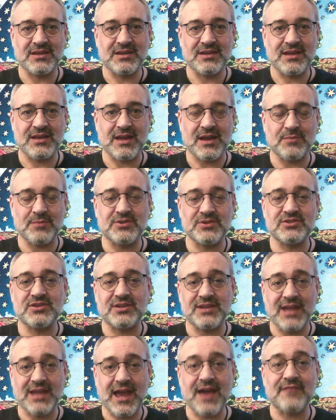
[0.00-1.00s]
And we certainly
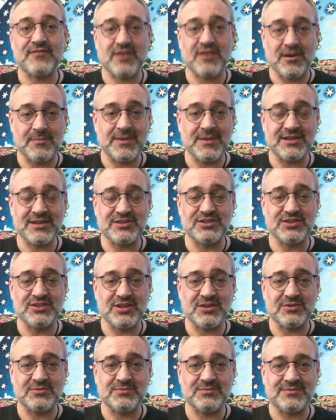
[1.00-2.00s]
have come here to do.
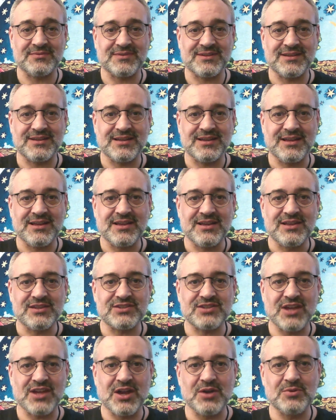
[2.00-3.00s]

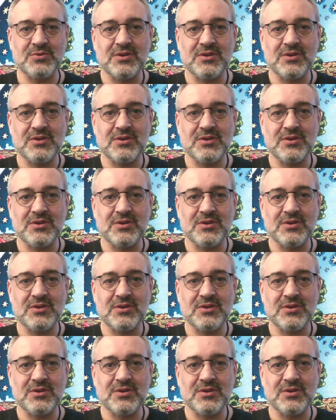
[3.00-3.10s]
So